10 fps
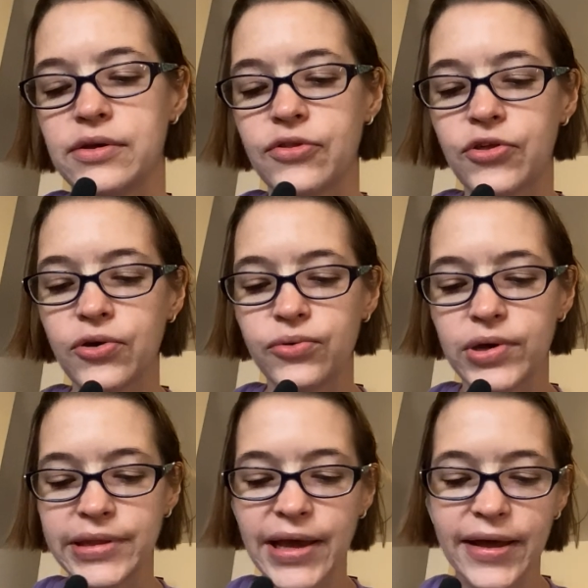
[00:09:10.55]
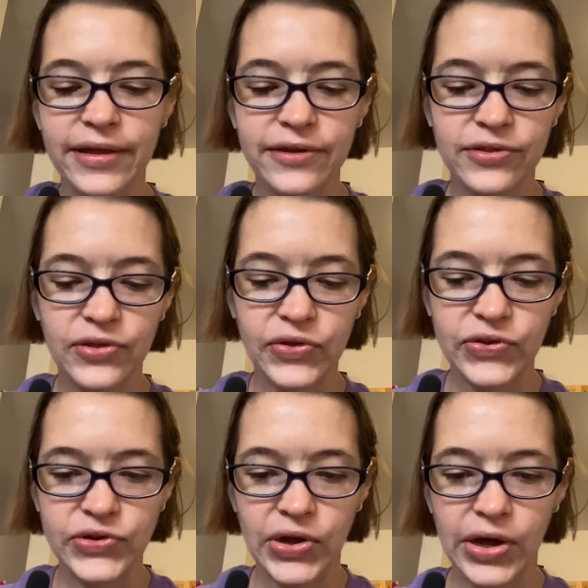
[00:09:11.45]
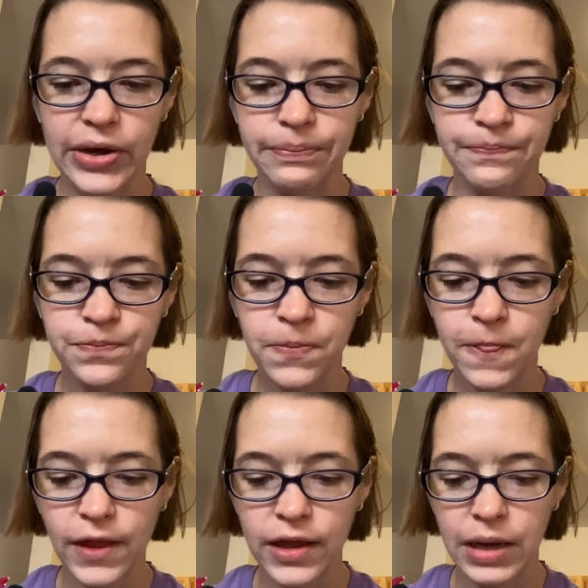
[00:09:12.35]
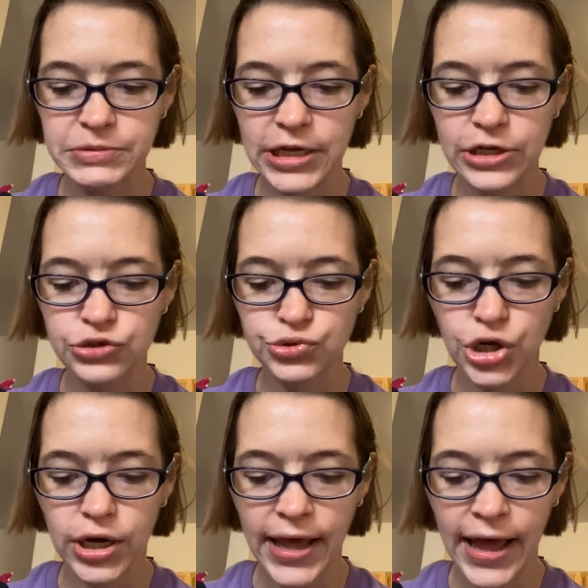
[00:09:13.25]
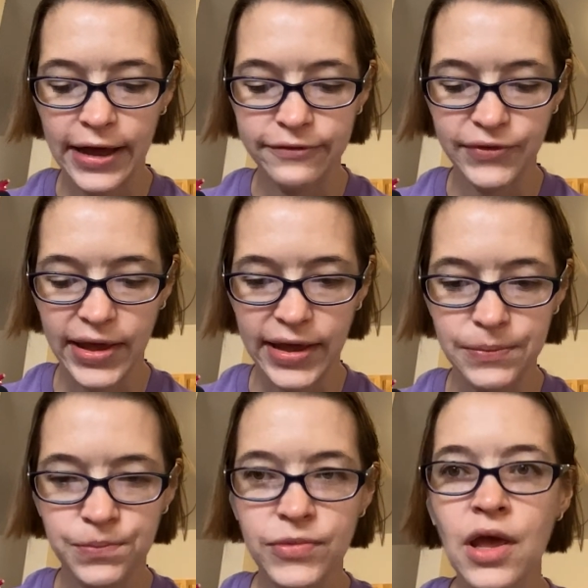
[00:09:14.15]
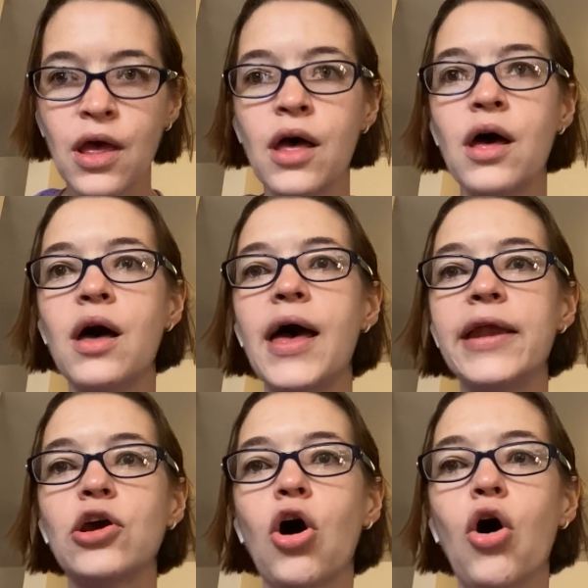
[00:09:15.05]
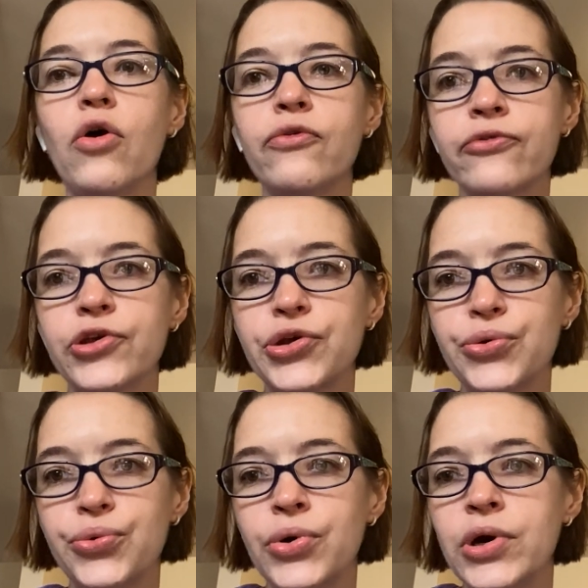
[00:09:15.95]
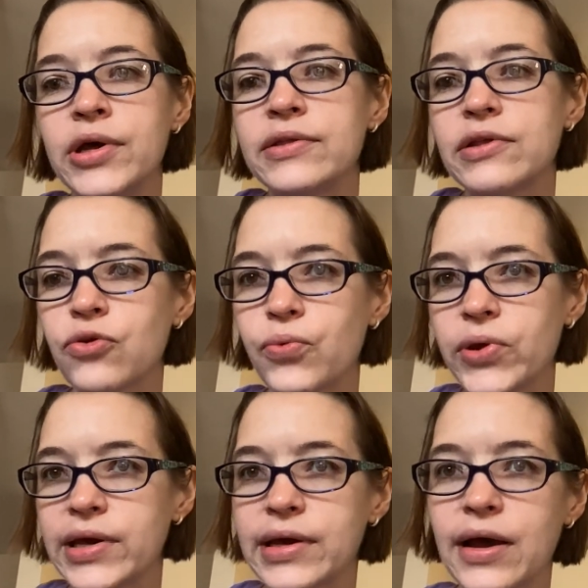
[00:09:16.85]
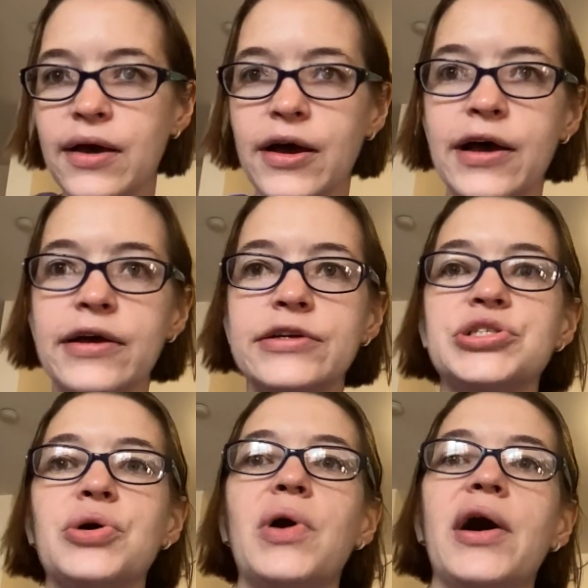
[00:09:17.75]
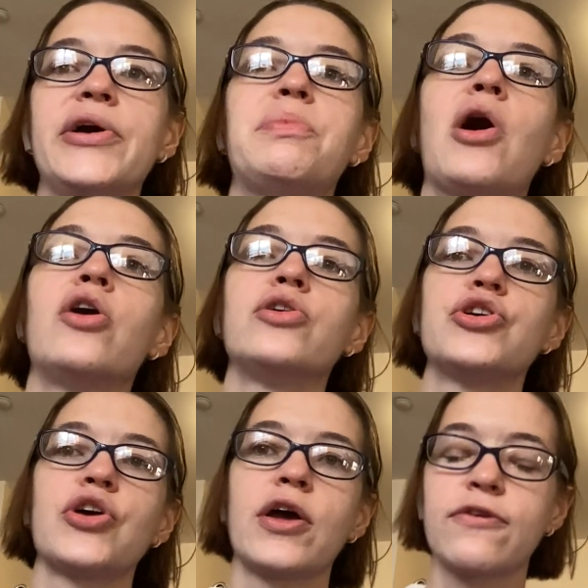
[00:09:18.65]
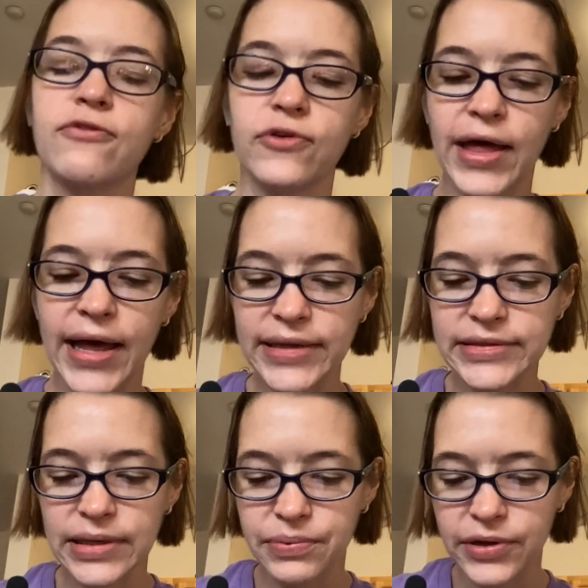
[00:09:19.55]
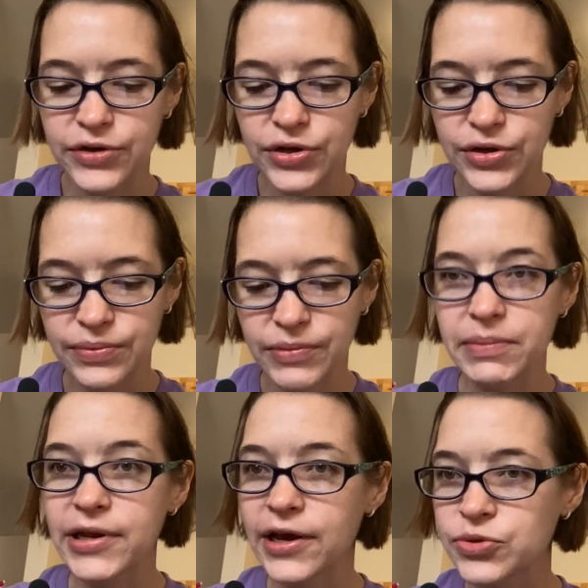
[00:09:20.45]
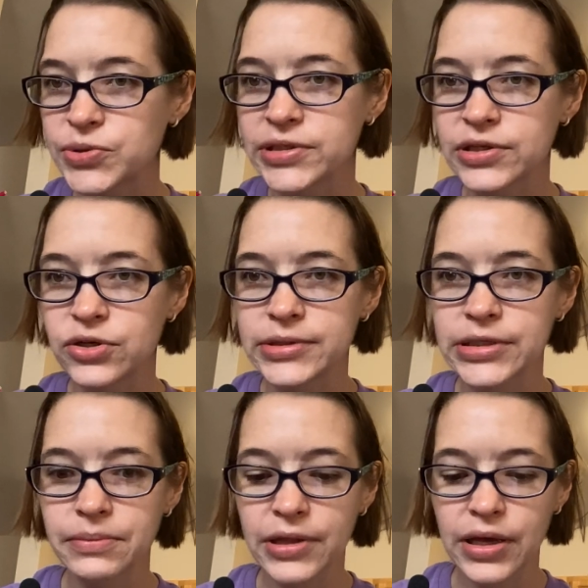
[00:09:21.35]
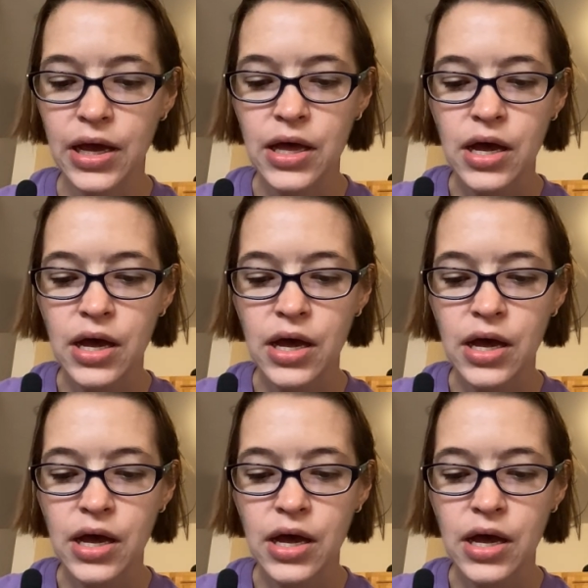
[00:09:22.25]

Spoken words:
So yeah, that is just an update. I do not have any haul for you this week, so I apologize for that, but maybe next week there will be something.